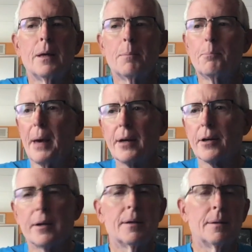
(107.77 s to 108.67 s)

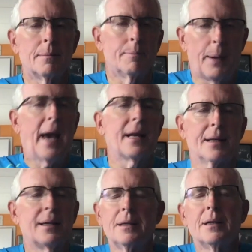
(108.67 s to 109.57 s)
better
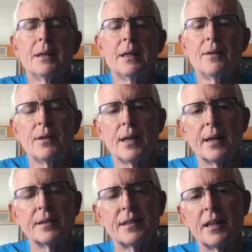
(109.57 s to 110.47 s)
badly in the
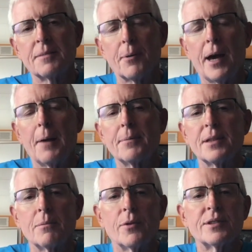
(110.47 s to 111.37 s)
United States, perhaps,
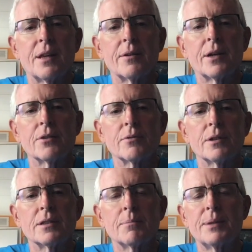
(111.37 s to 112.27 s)
than most other
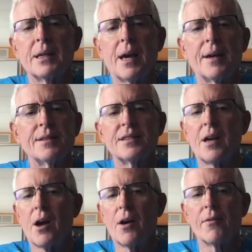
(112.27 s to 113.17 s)
countries because
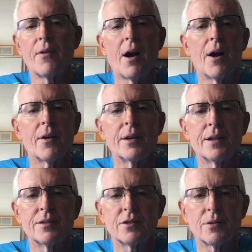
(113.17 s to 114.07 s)
of our
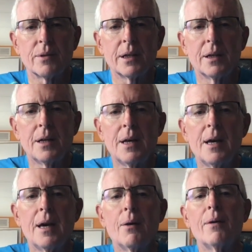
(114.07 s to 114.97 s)
history.
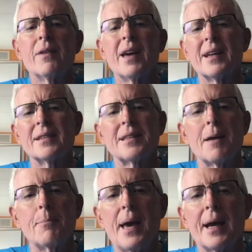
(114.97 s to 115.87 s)
We've got to
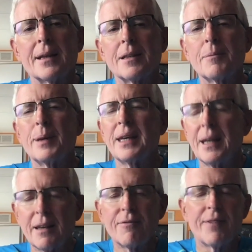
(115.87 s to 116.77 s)
stop back at the
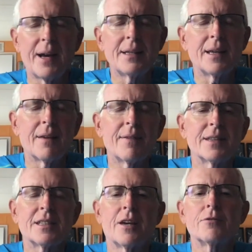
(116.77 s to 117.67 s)
beginning finding of
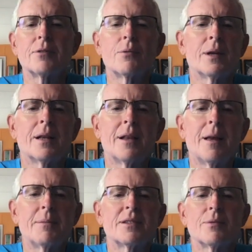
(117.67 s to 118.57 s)
this country when
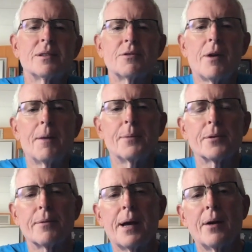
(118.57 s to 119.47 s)
Columbus was
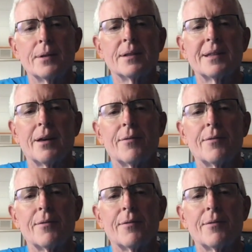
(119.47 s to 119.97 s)
tromping around in South